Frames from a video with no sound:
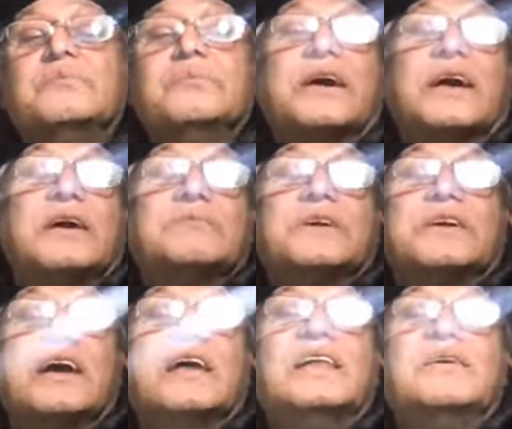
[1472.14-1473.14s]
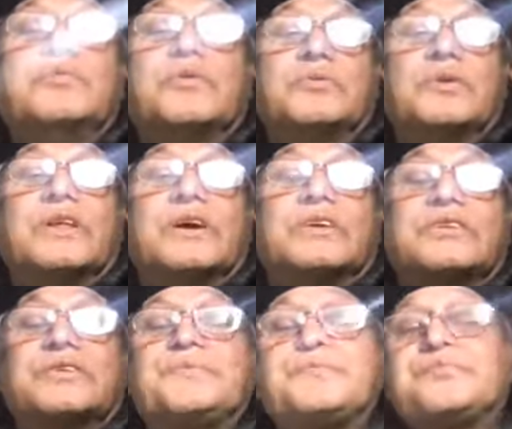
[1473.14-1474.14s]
became a daily Purbodesh,